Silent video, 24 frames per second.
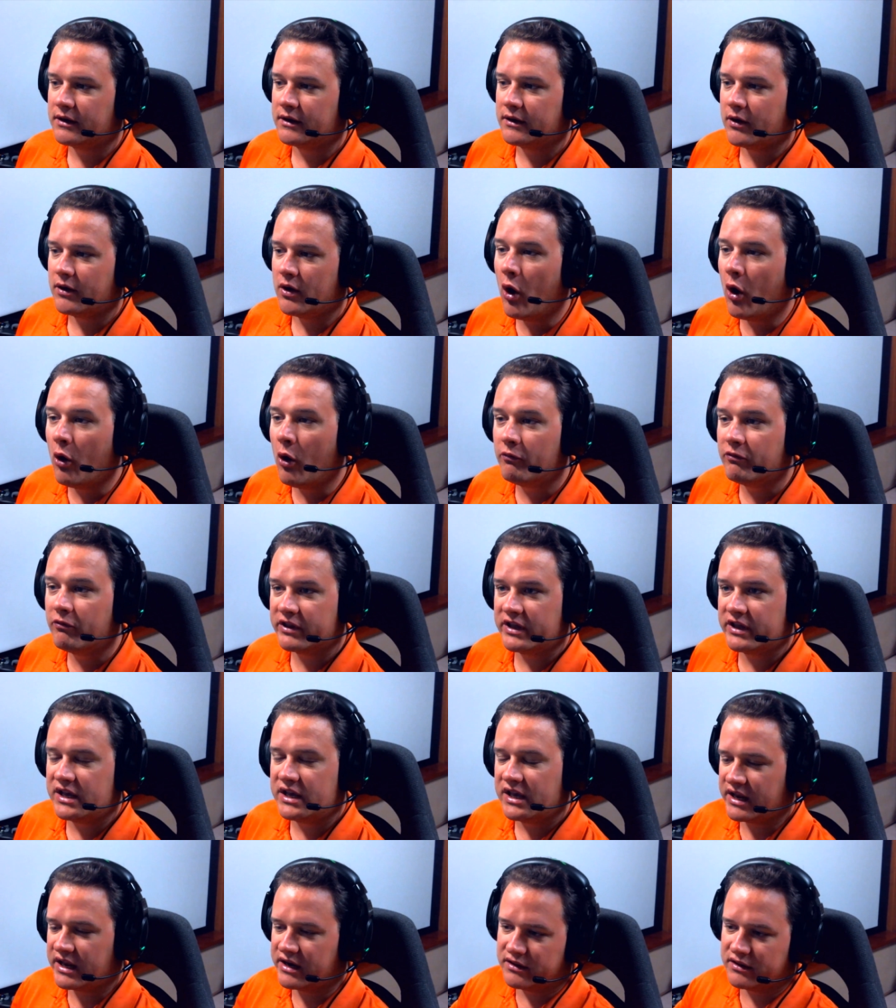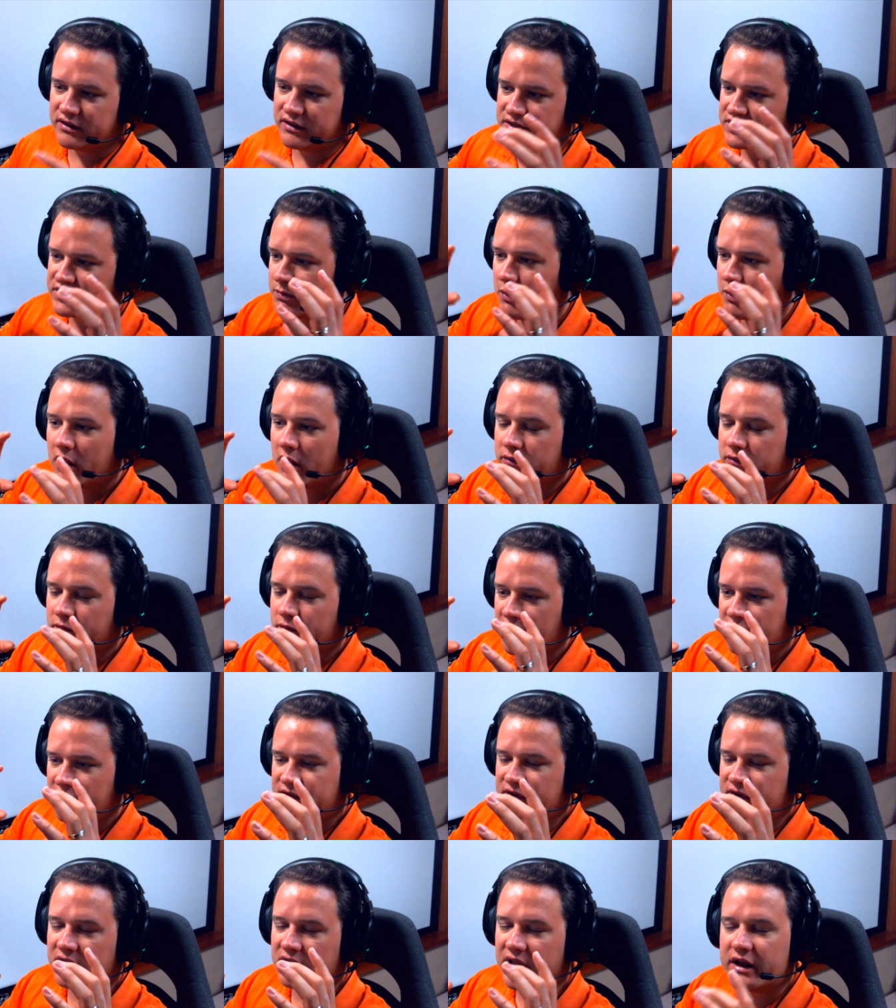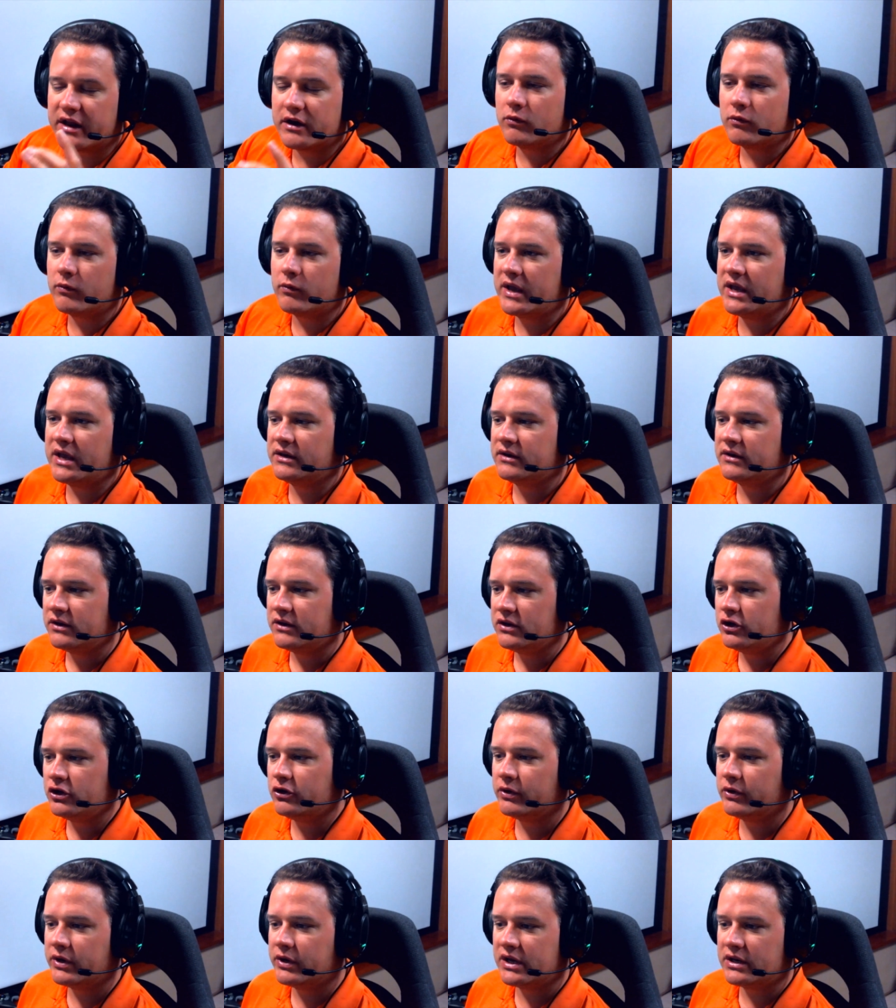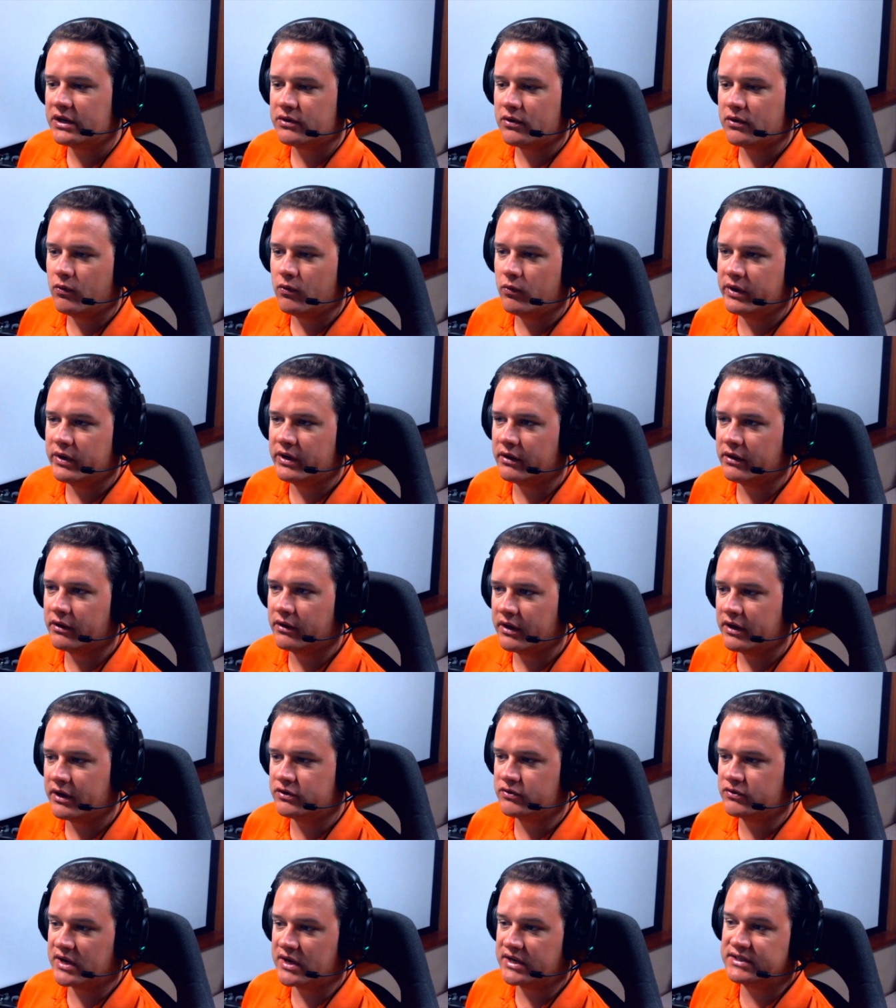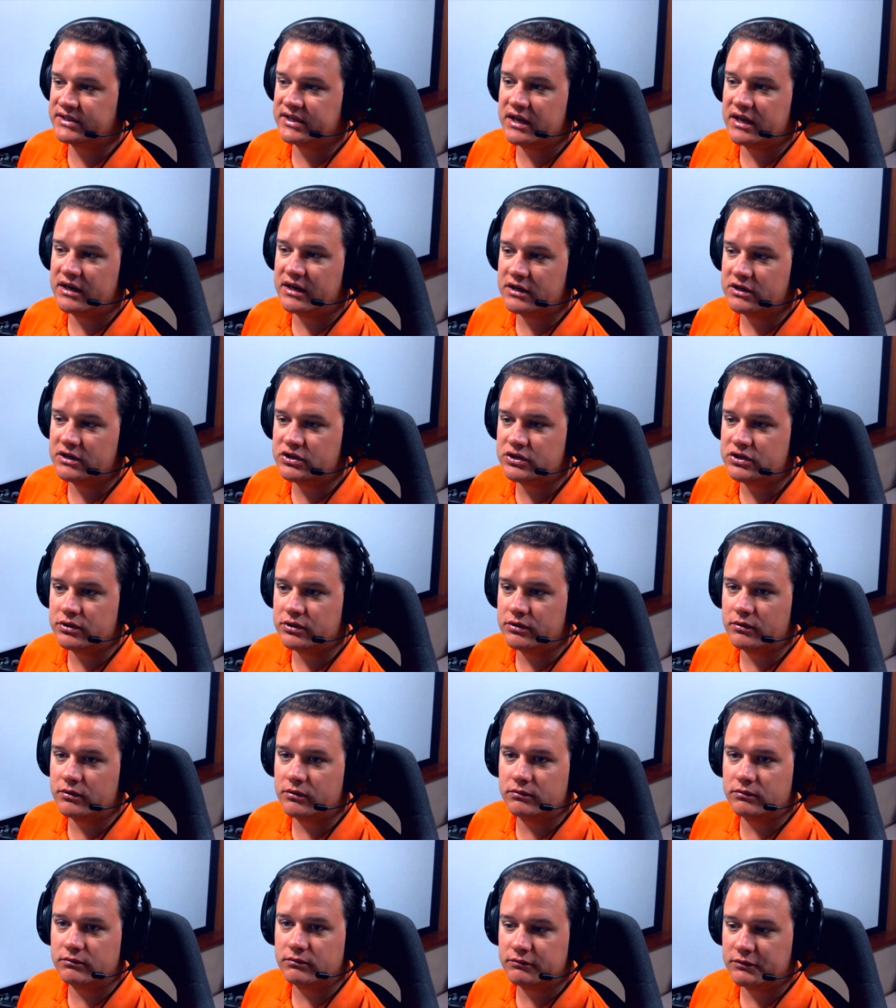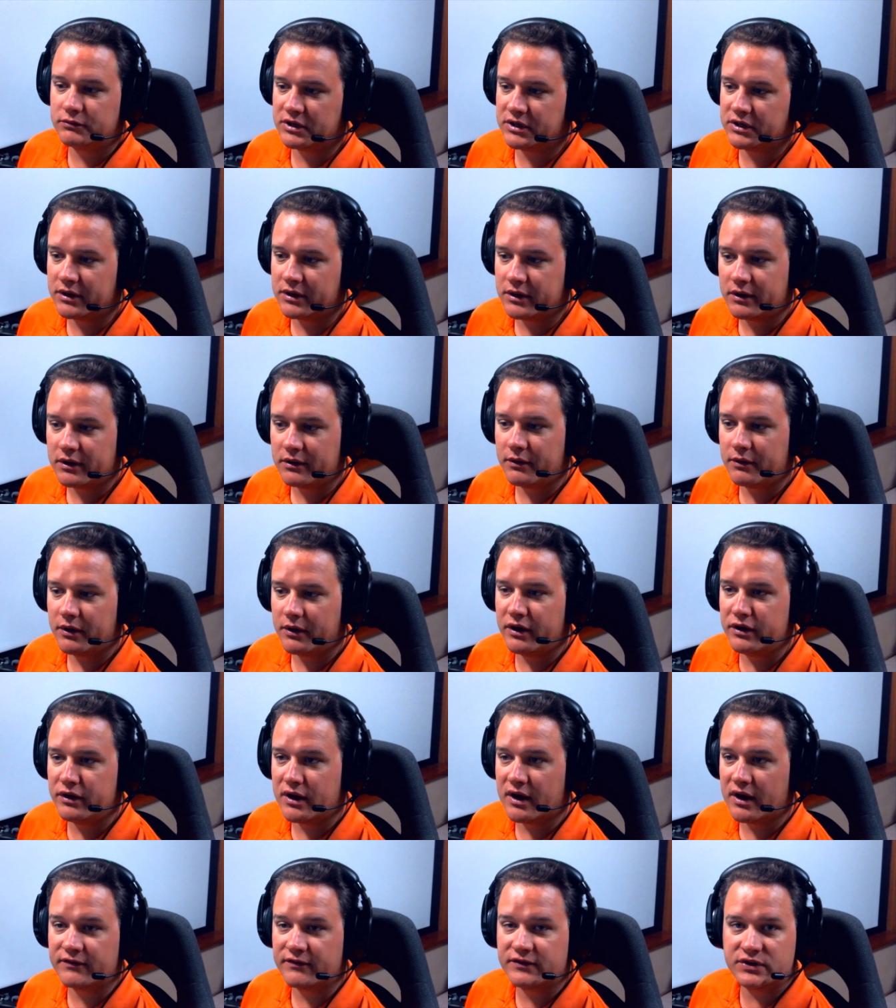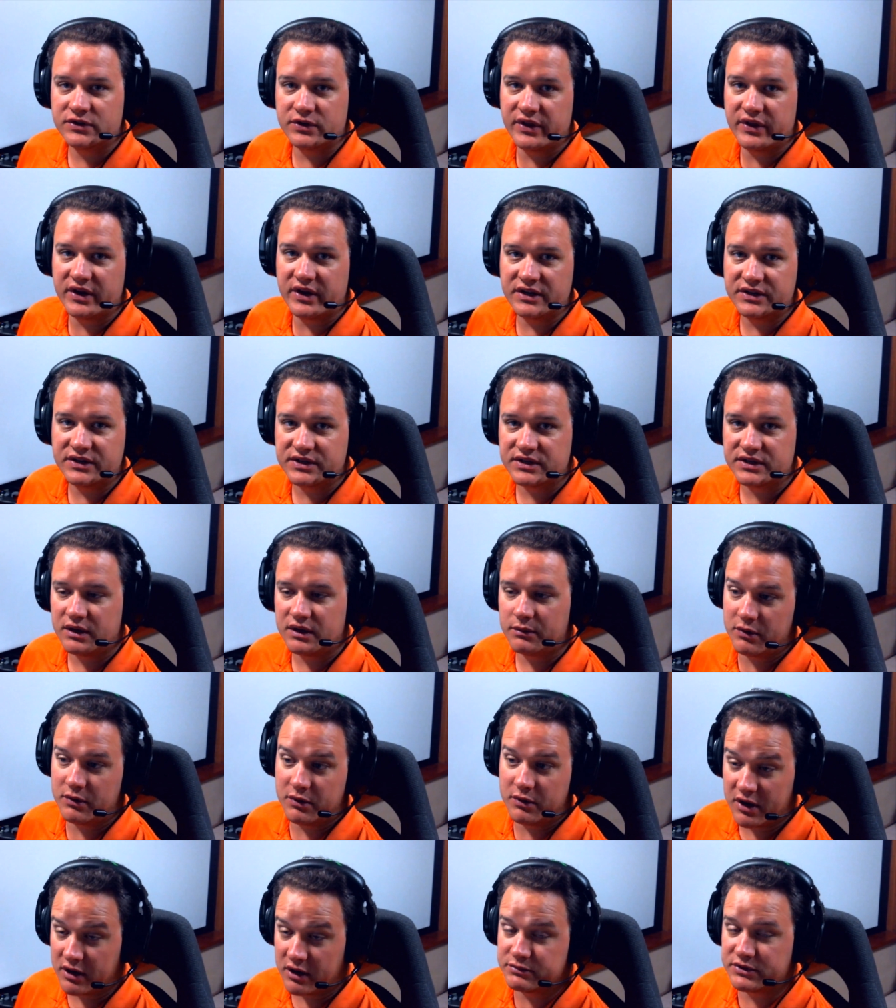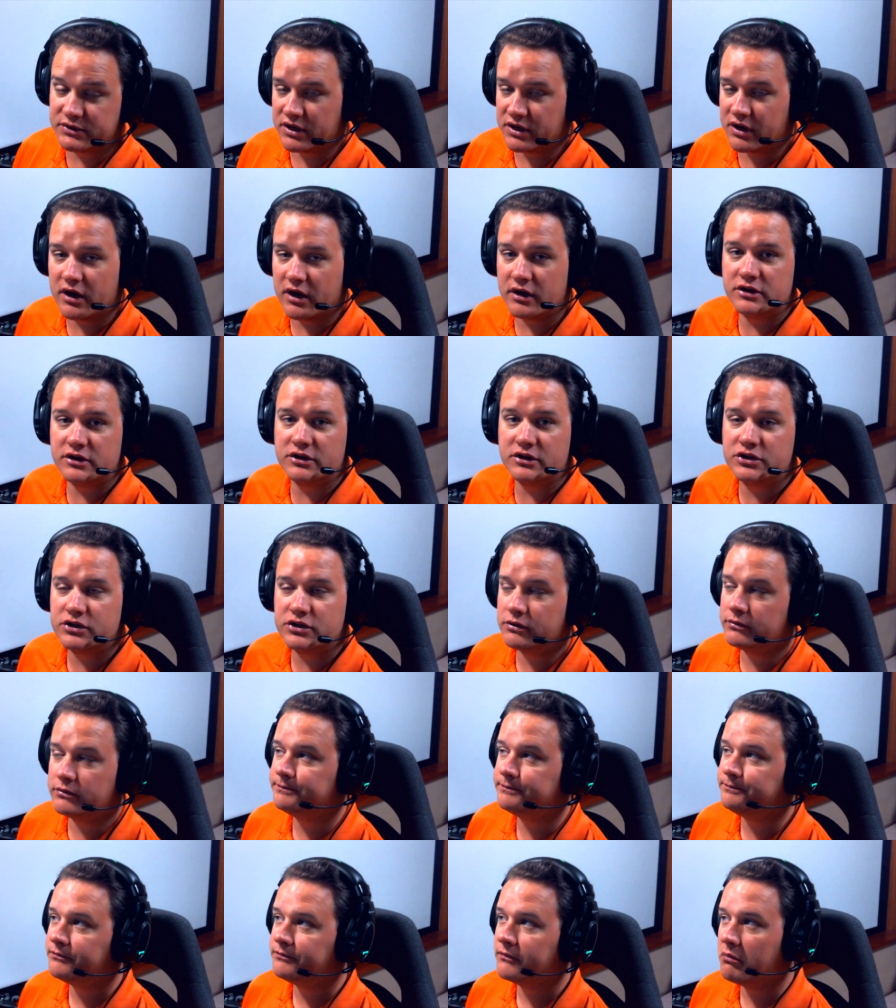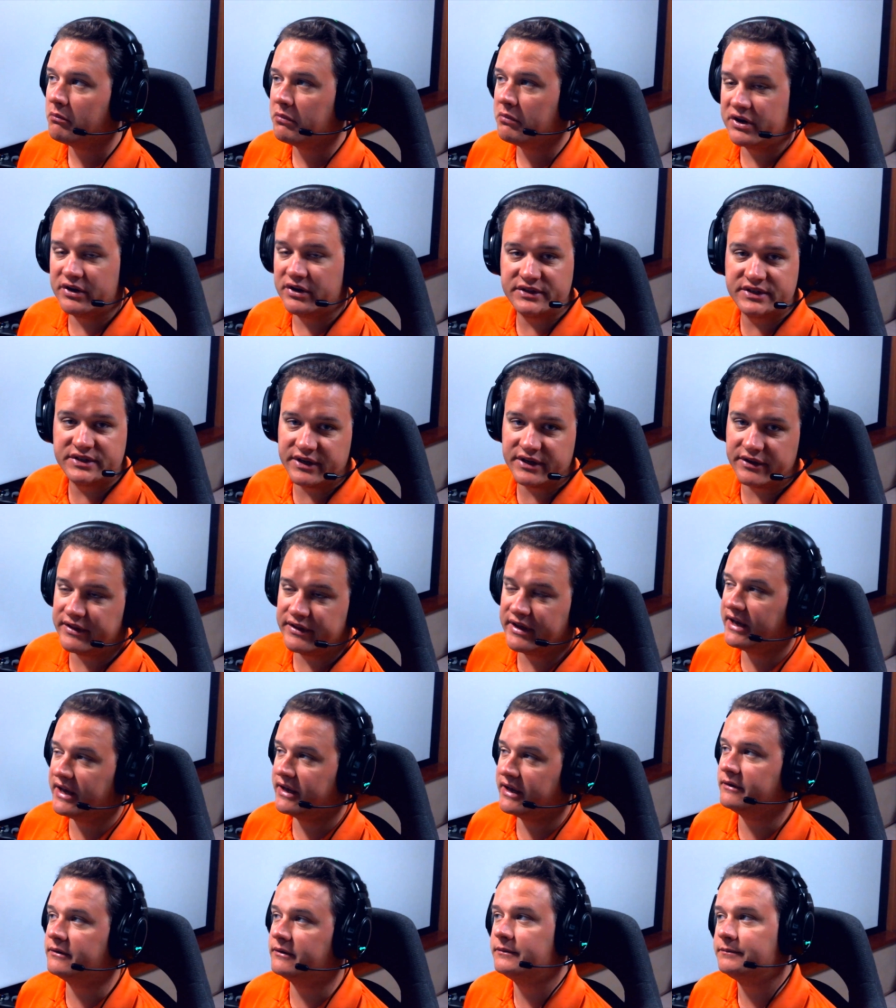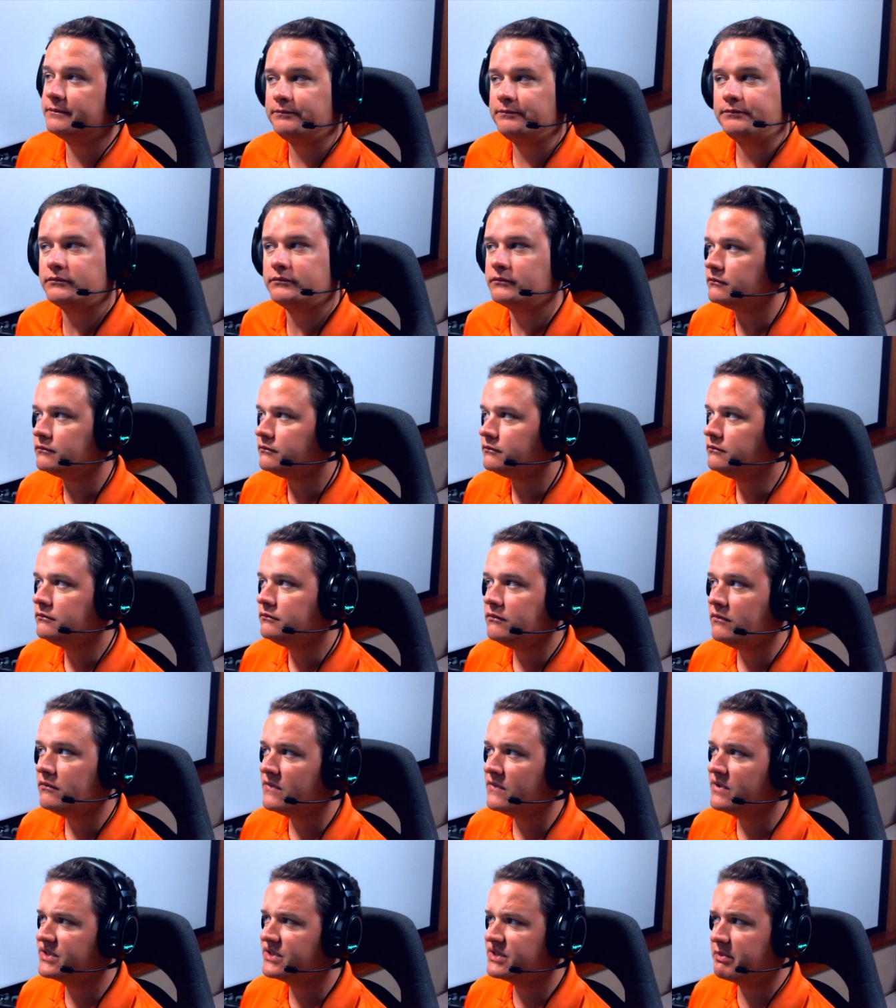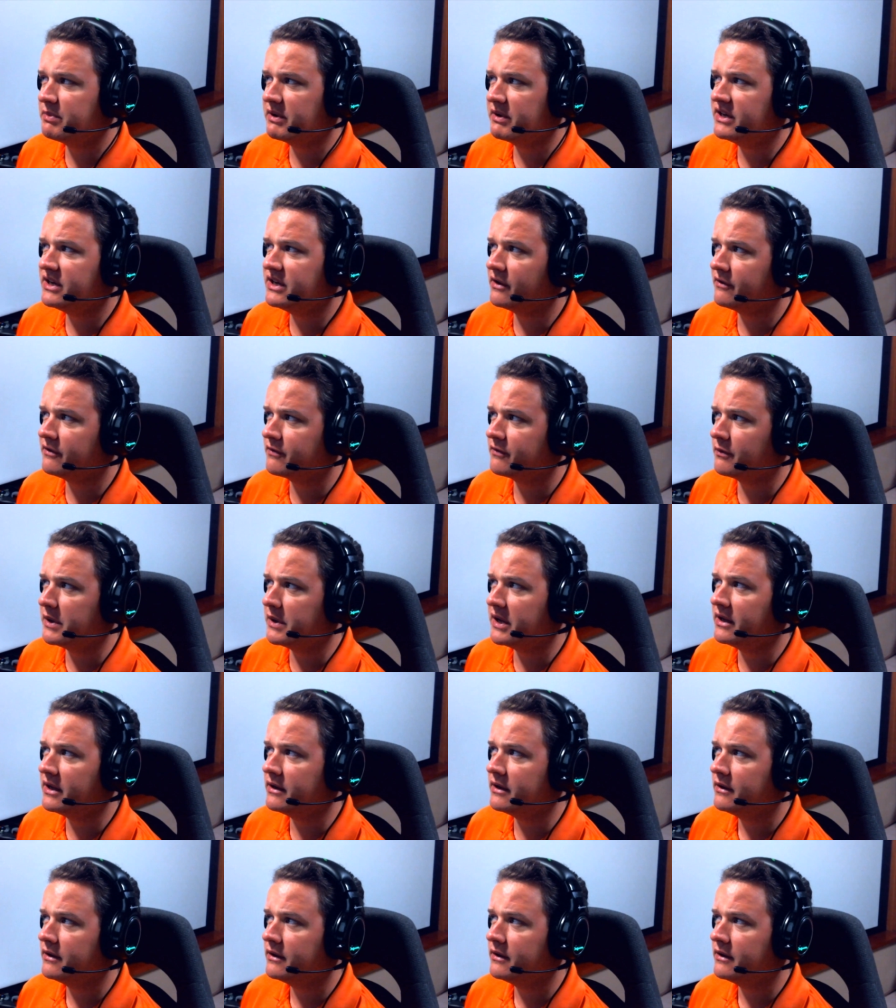hopefully getting the smaller Rift, a lighter weight unit, will address that issue enough so that it becomes a non-issue. But until then, it's a big deal for me.